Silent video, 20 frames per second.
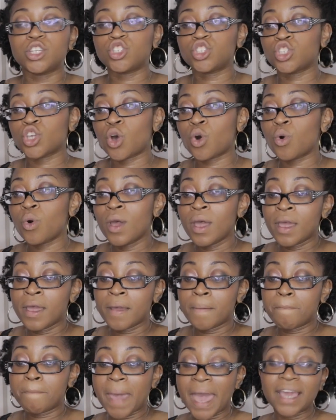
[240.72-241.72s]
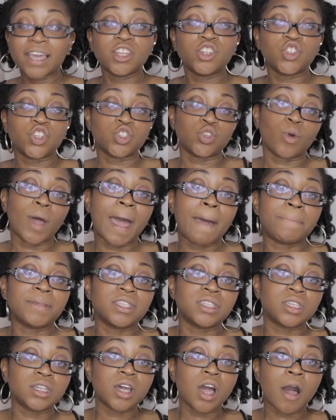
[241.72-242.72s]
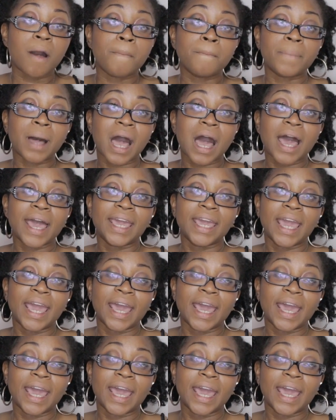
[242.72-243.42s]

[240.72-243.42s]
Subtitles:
So Megan just so happens to come by,